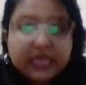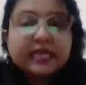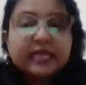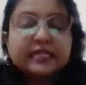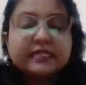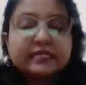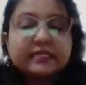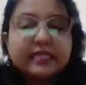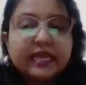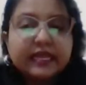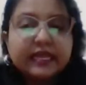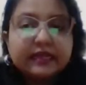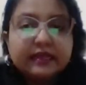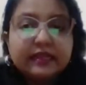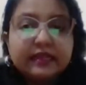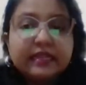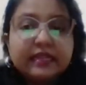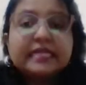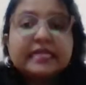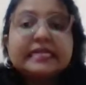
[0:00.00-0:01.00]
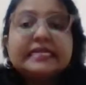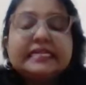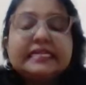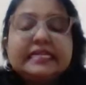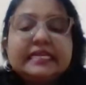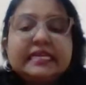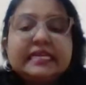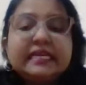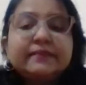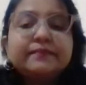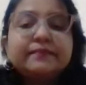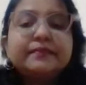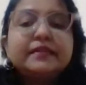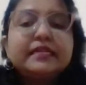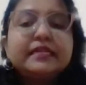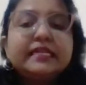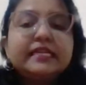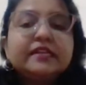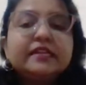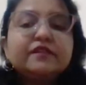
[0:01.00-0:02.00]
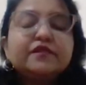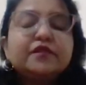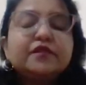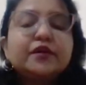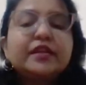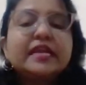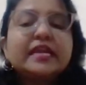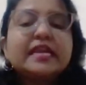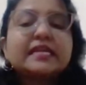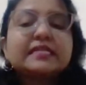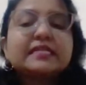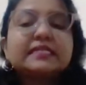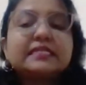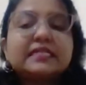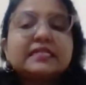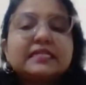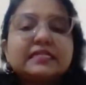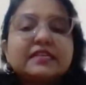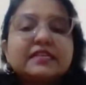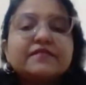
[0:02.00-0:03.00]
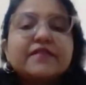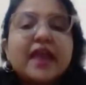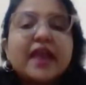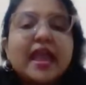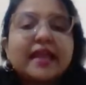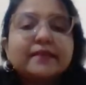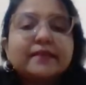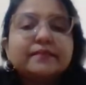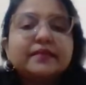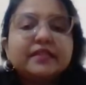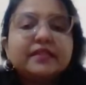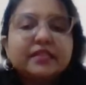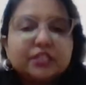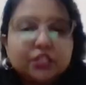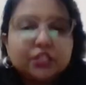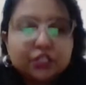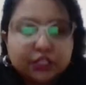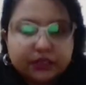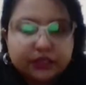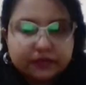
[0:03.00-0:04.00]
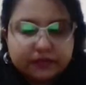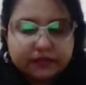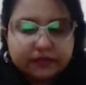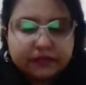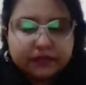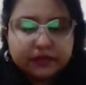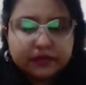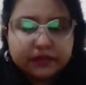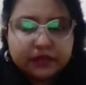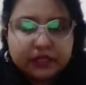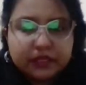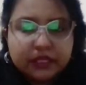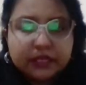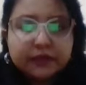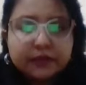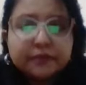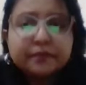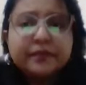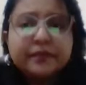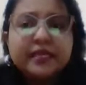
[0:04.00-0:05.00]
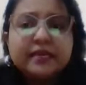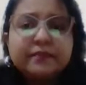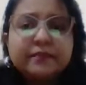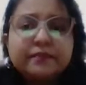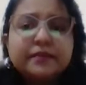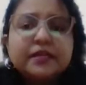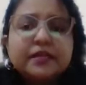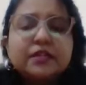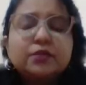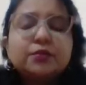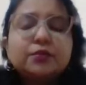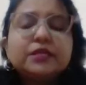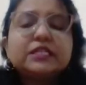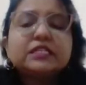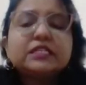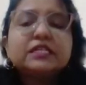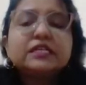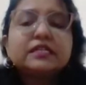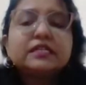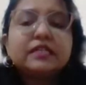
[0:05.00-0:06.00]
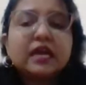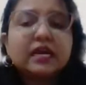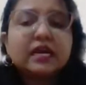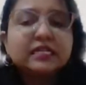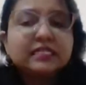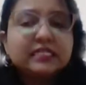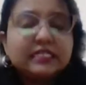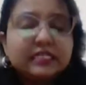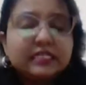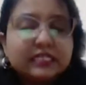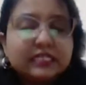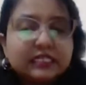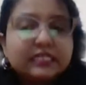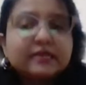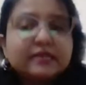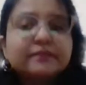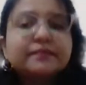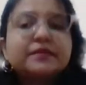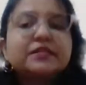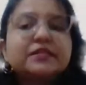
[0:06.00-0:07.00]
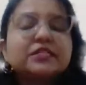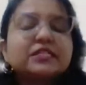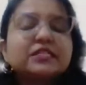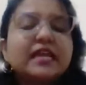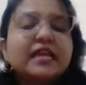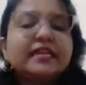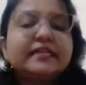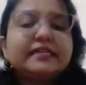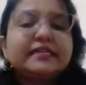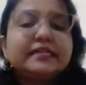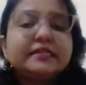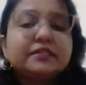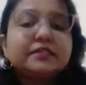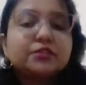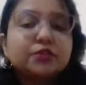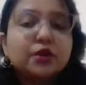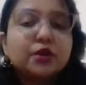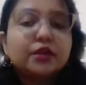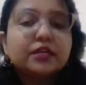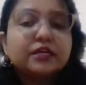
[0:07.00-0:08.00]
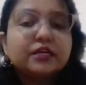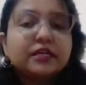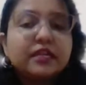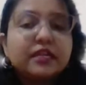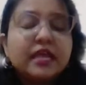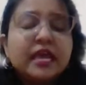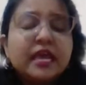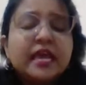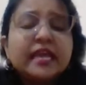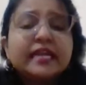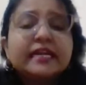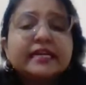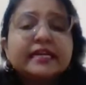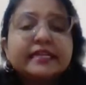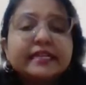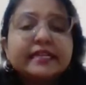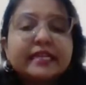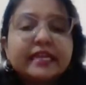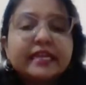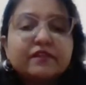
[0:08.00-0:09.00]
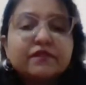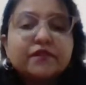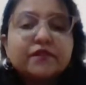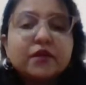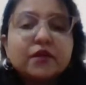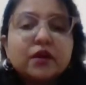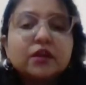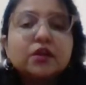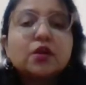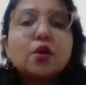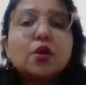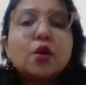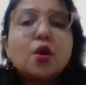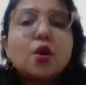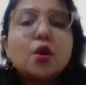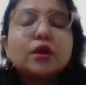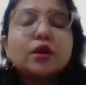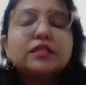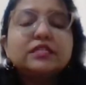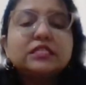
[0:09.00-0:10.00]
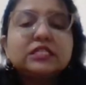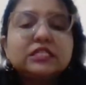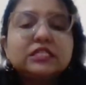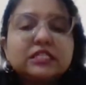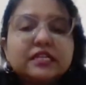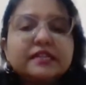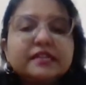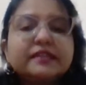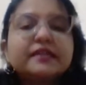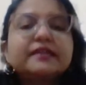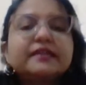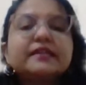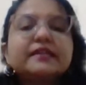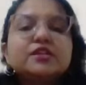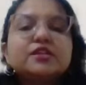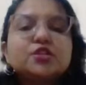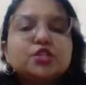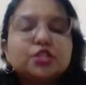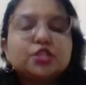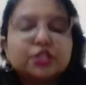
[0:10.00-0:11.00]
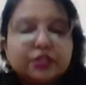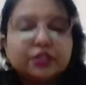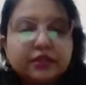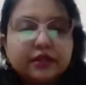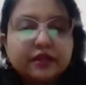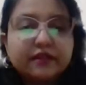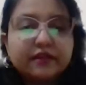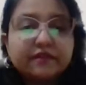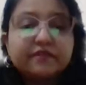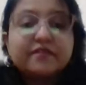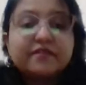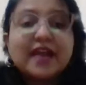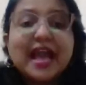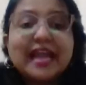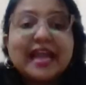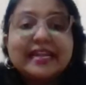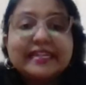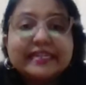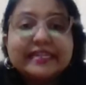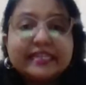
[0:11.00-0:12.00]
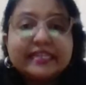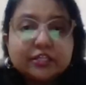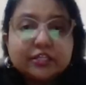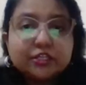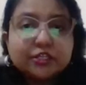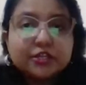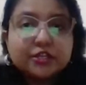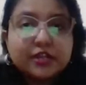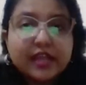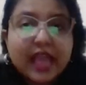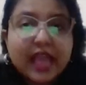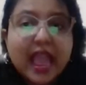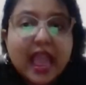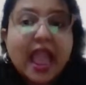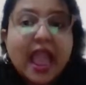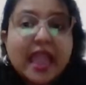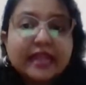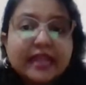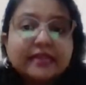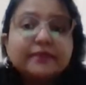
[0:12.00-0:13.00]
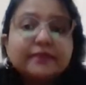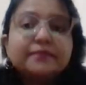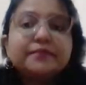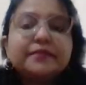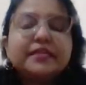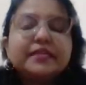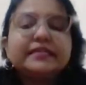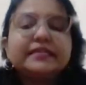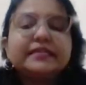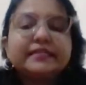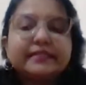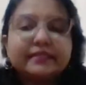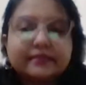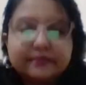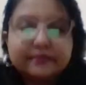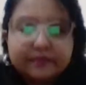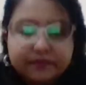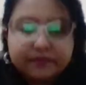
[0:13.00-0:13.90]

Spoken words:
Then deep need for excessive admiration. People with narcissistic personality disorder crave for constant attention, validation, and praise.